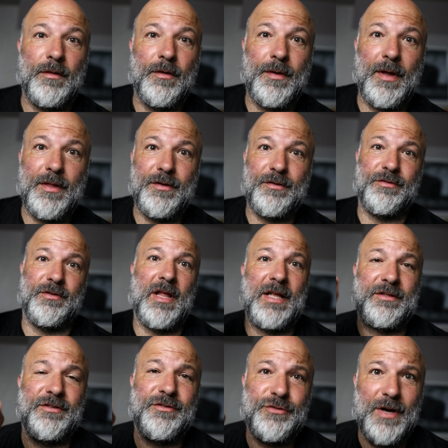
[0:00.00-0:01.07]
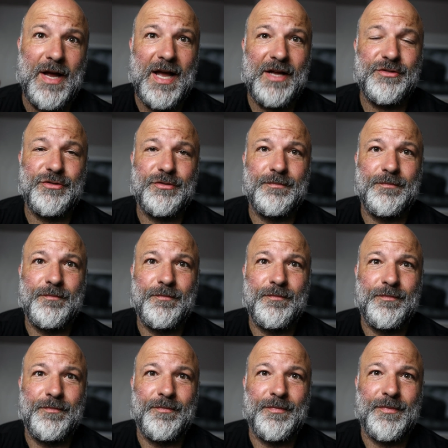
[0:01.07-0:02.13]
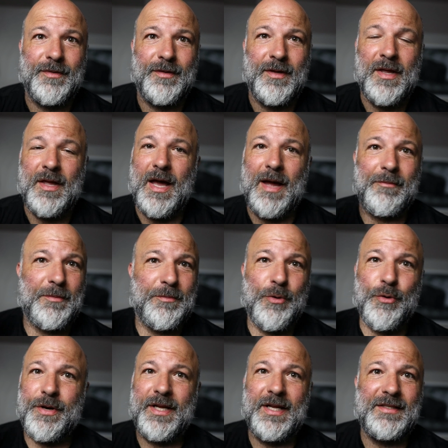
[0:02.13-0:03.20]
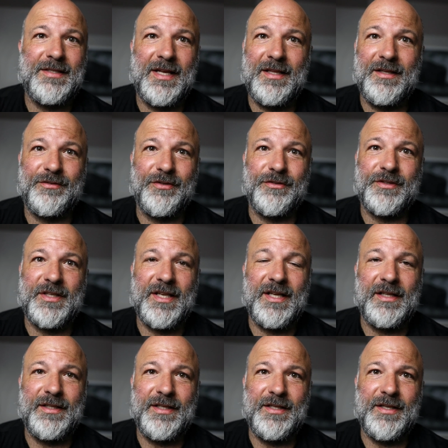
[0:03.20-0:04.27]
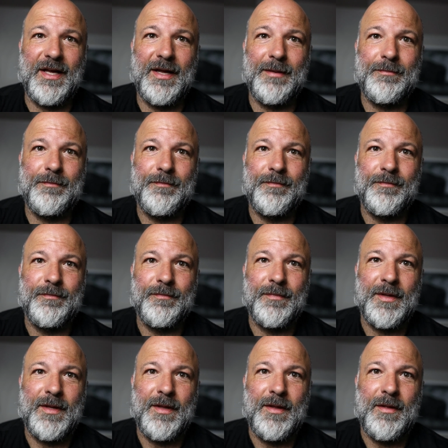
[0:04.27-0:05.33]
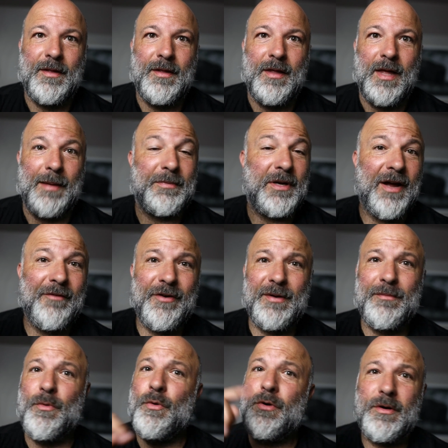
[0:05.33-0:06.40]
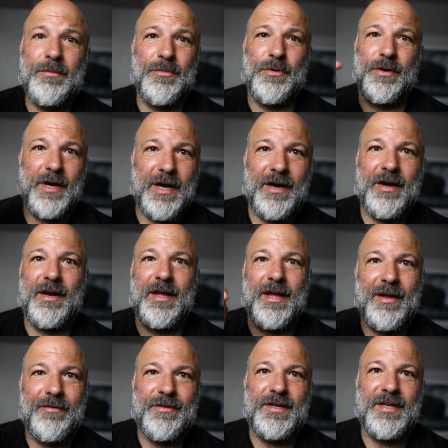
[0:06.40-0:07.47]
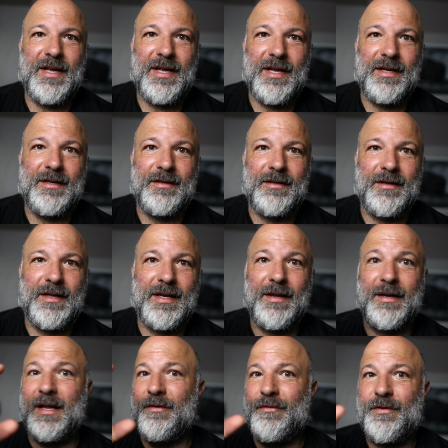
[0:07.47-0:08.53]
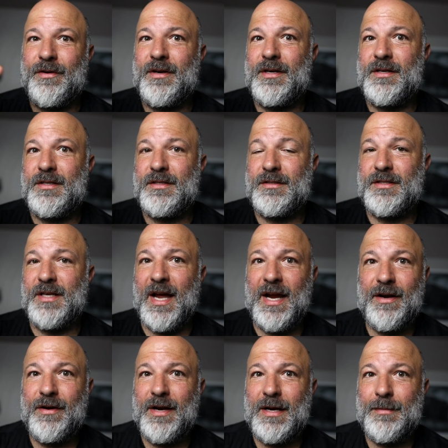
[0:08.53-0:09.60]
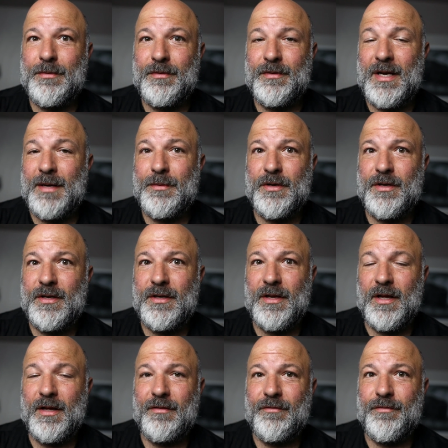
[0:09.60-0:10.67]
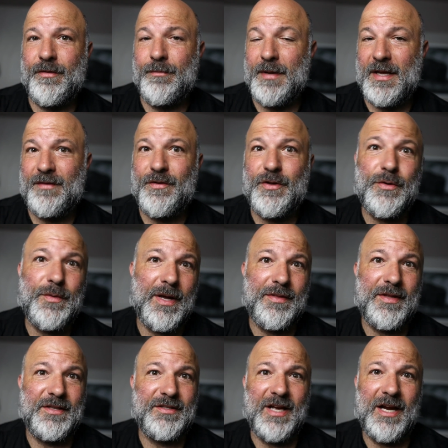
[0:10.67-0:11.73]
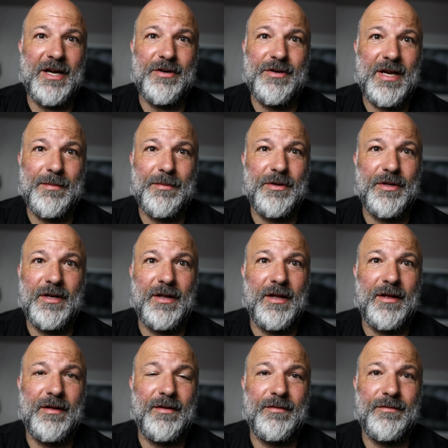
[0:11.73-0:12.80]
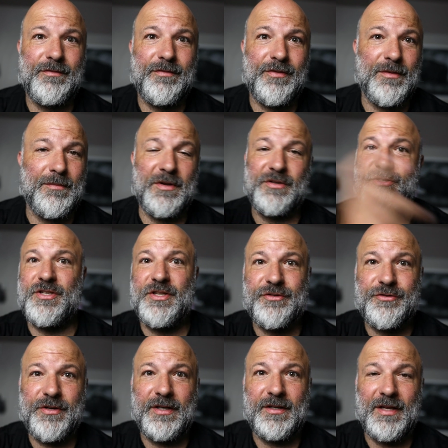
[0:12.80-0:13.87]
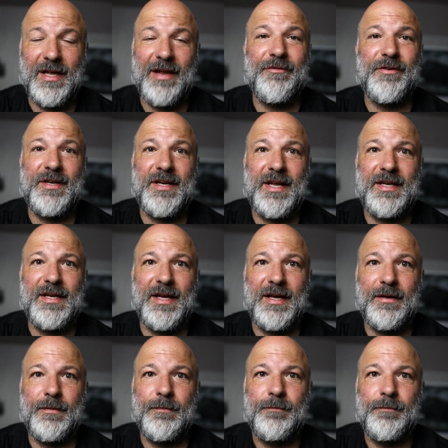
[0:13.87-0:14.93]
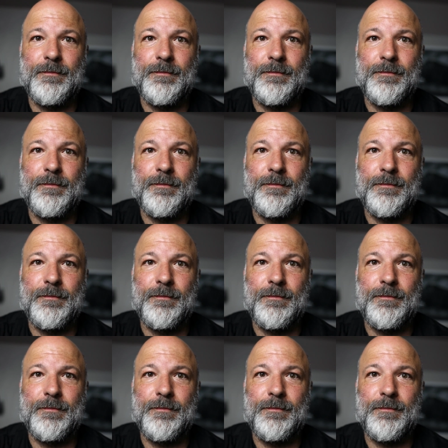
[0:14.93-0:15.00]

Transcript: Okay, there's lots of trash. I'm reporting it daily so it's getting cleaned up. I'm covering more and more area every day, and I cover an entire neighborhood of the Bayview and the entire neighborhood of the Mission District every day now.